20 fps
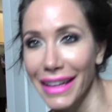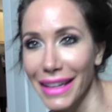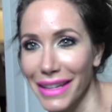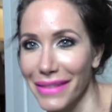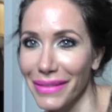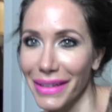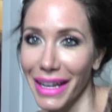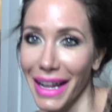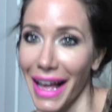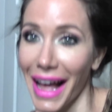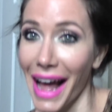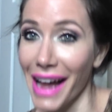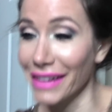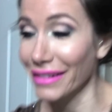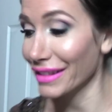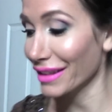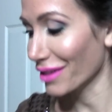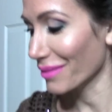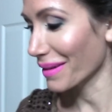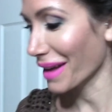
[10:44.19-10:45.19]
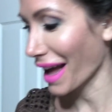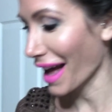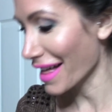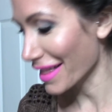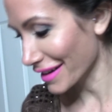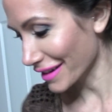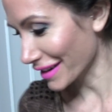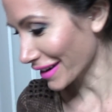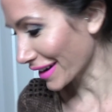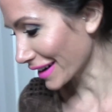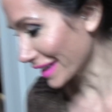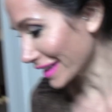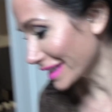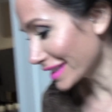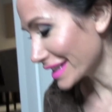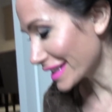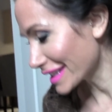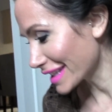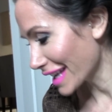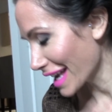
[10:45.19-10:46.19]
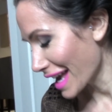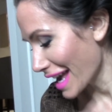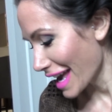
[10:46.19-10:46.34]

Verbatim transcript: And I'm going to add it with all my other cards.